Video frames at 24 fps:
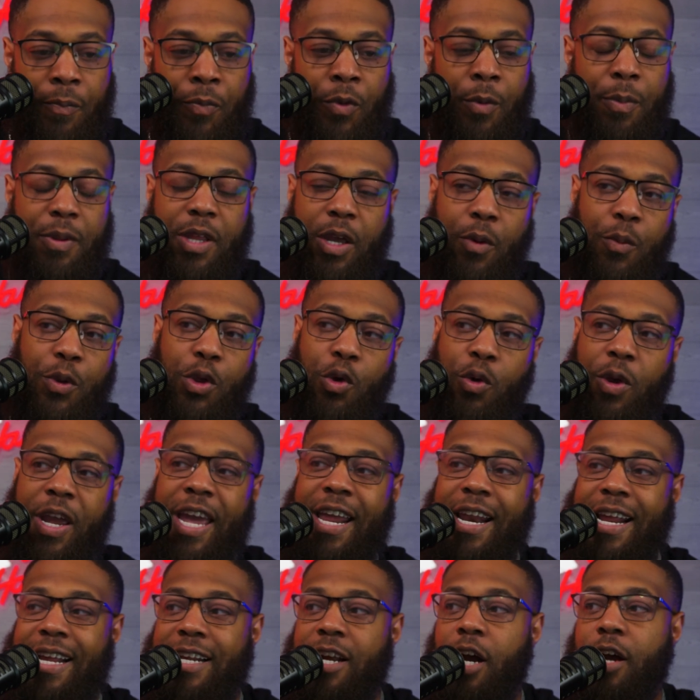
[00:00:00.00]
But then when you
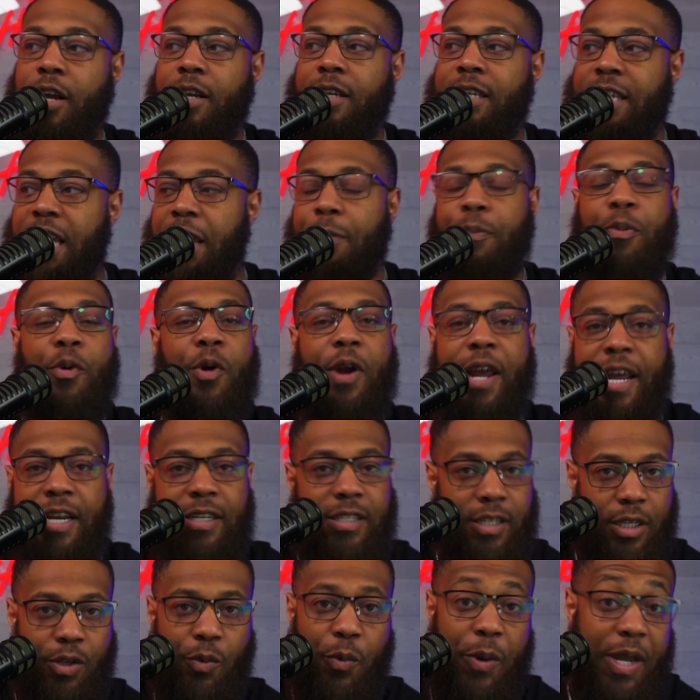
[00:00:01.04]
get deeper
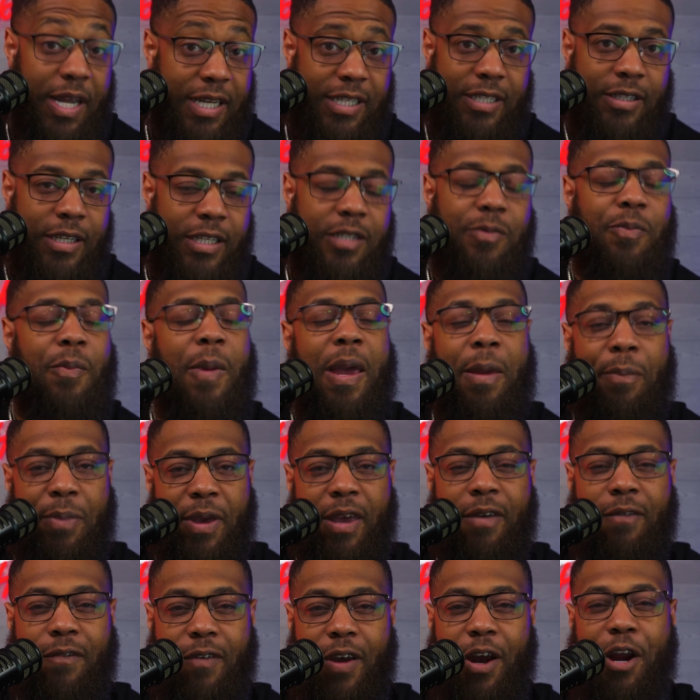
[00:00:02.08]
into the weeds, and this may
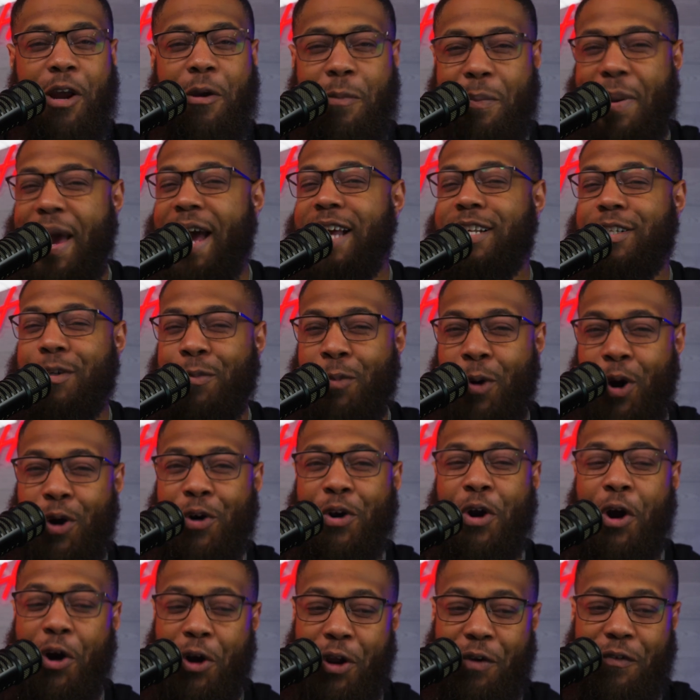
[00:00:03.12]
be very basketball
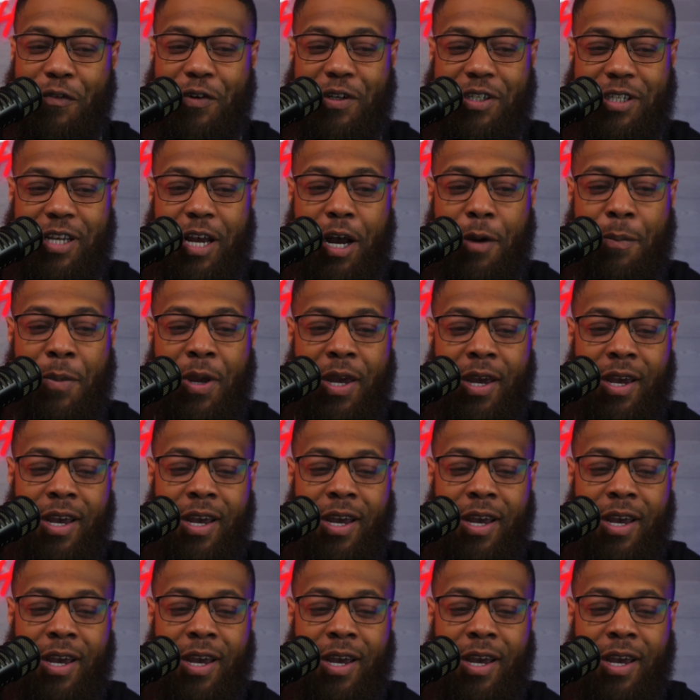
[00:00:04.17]
nerdy for some,